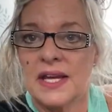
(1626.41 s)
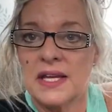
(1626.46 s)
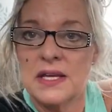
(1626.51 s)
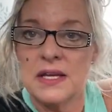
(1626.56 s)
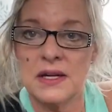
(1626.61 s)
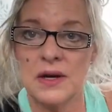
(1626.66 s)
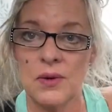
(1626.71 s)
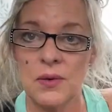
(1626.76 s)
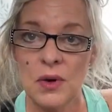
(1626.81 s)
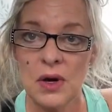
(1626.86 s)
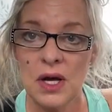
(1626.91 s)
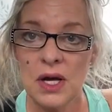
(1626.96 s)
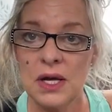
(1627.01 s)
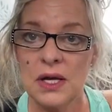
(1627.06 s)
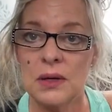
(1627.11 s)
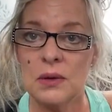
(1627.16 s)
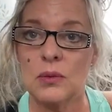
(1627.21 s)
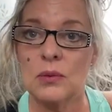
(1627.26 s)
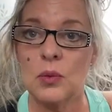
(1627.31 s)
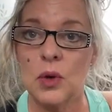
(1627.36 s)
You know what?
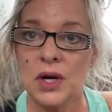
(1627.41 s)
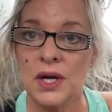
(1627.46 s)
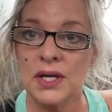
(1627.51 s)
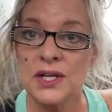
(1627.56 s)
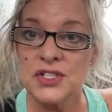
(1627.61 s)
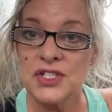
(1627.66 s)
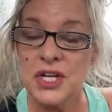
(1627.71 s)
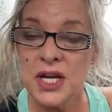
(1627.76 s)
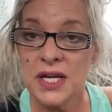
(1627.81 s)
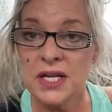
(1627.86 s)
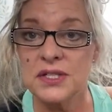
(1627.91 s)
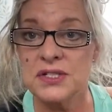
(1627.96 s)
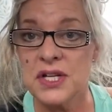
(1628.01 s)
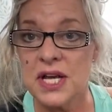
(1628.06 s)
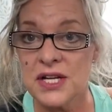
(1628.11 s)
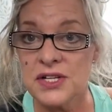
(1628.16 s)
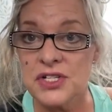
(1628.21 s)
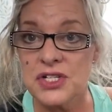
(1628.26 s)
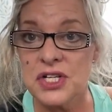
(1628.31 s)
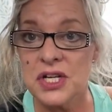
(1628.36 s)
We're going to change
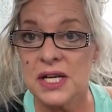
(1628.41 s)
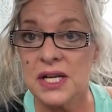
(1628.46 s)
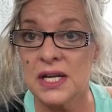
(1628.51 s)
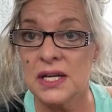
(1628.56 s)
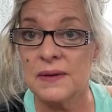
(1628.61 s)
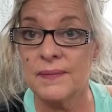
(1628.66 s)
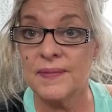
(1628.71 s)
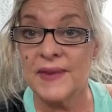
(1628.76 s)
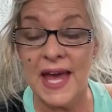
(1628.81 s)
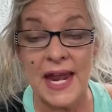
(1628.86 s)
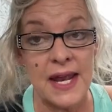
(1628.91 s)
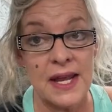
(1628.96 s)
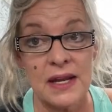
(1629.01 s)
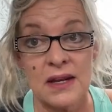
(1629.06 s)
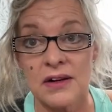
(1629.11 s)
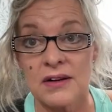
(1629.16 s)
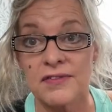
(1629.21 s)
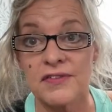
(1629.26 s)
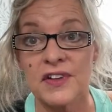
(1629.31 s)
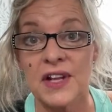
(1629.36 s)
that shit. That ain't
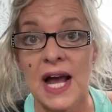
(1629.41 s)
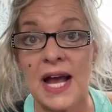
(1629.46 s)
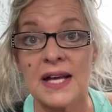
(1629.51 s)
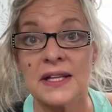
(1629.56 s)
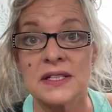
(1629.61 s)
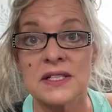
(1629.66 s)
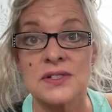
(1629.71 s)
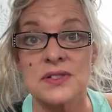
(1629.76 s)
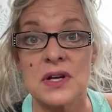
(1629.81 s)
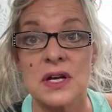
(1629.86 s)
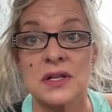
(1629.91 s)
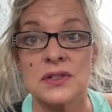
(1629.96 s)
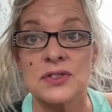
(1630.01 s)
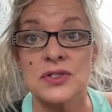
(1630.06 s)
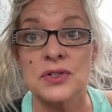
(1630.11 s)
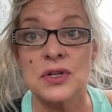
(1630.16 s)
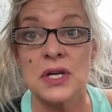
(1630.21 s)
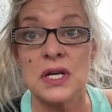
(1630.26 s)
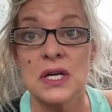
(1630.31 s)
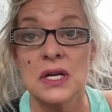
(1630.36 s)
going to fly in this
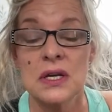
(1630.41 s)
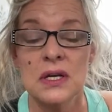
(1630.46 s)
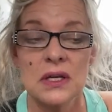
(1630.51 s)
country.